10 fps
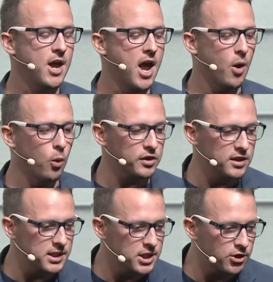And what
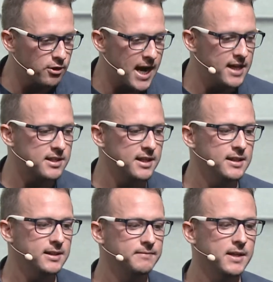this is
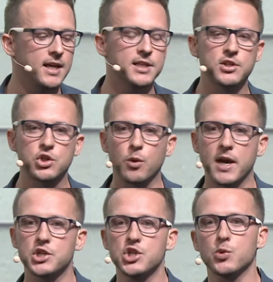creating is
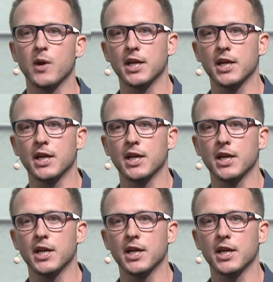situations where